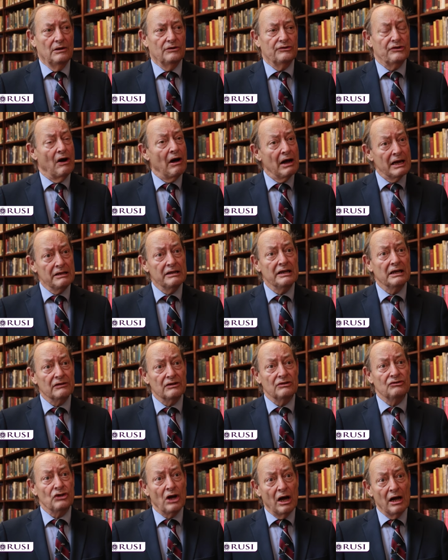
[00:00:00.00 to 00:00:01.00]
So I think
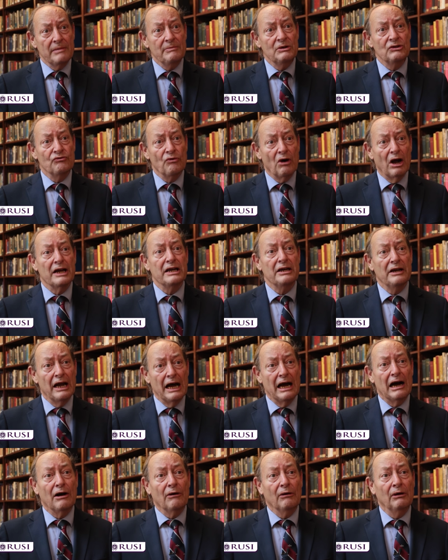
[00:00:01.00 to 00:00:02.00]
the time is right
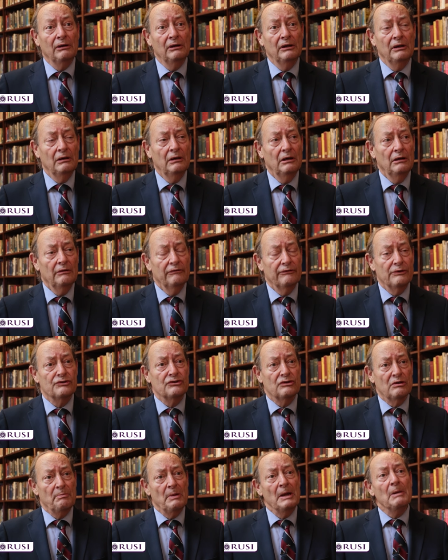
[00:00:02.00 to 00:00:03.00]
now for
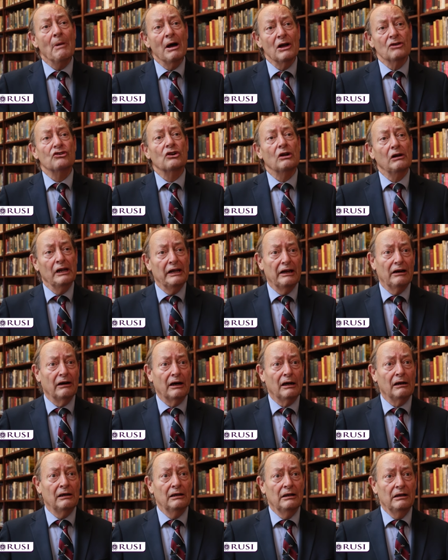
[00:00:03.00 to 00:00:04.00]
us to be much
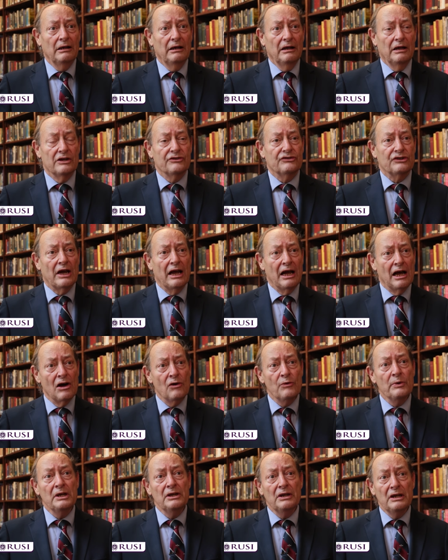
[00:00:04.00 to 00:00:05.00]
clearer as to
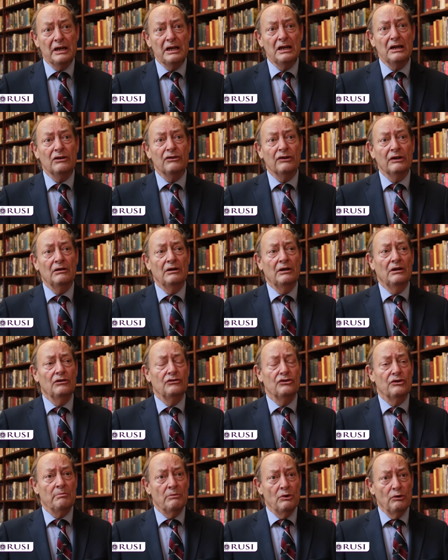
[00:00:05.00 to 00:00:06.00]
how we need
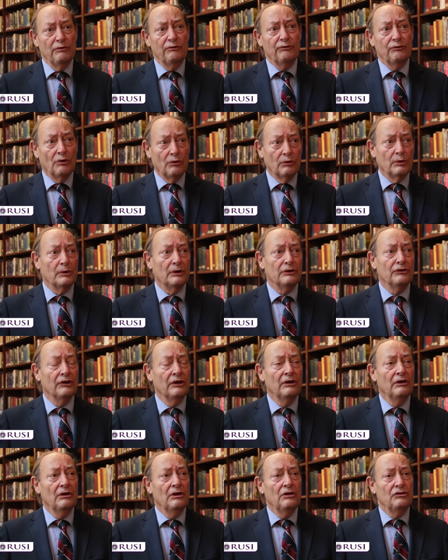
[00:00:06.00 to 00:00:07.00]
to move forward
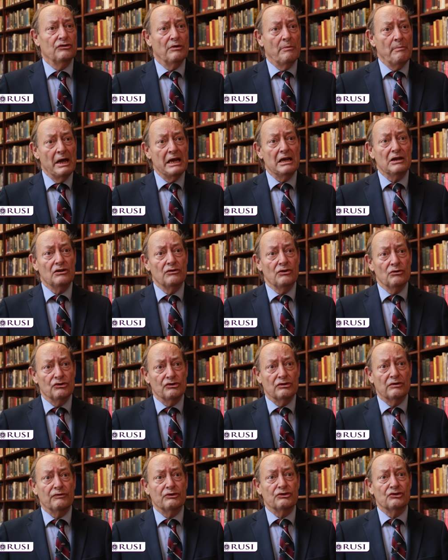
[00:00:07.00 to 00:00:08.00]
to make
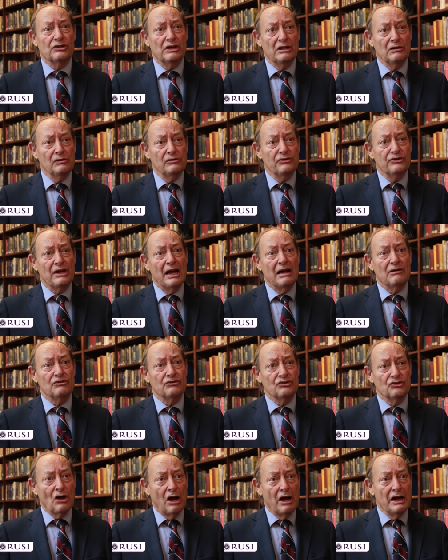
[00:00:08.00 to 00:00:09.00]
use of skills
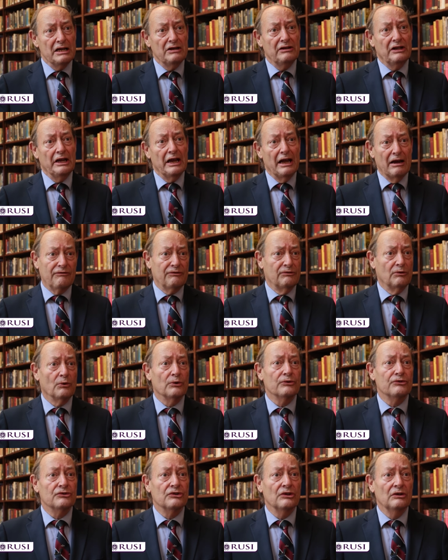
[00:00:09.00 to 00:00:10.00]
outside the Air
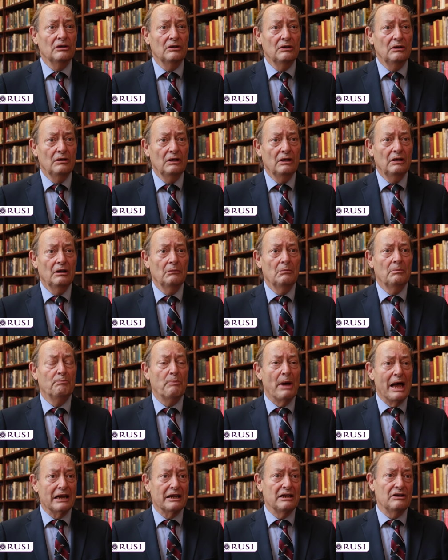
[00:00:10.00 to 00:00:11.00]
Force,
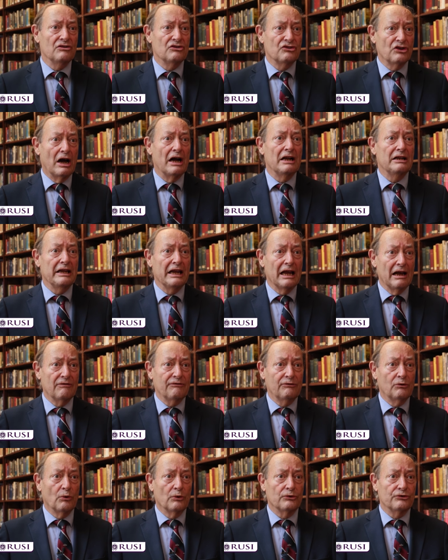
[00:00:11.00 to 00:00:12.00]
back inside the Air
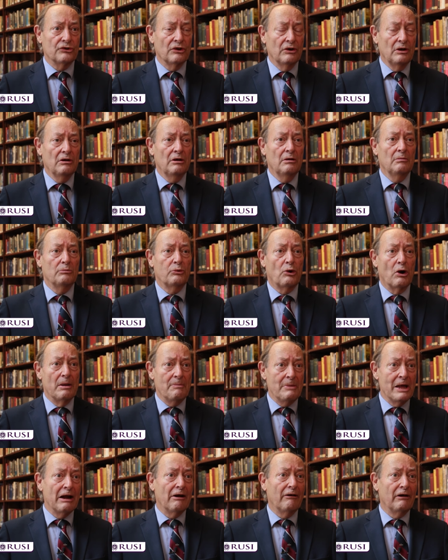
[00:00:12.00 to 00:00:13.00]
Force,
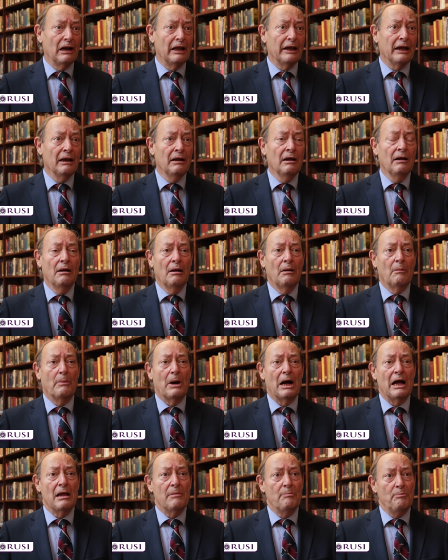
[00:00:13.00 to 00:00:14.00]
primarily
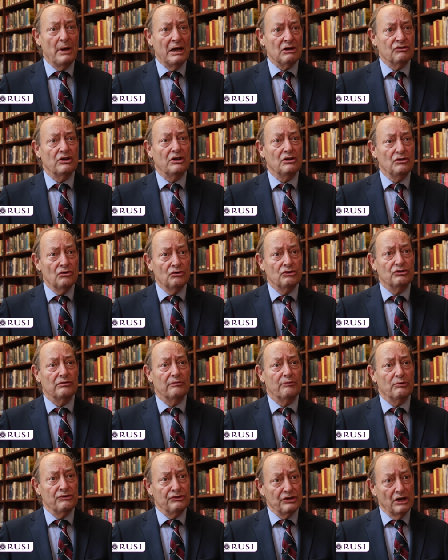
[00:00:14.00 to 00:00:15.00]
by a better use
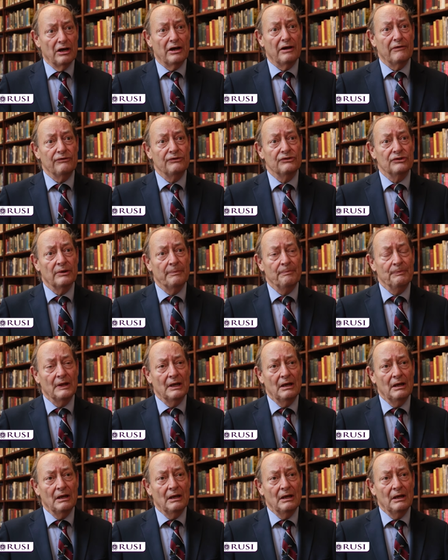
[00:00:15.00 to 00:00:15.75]
of reserves.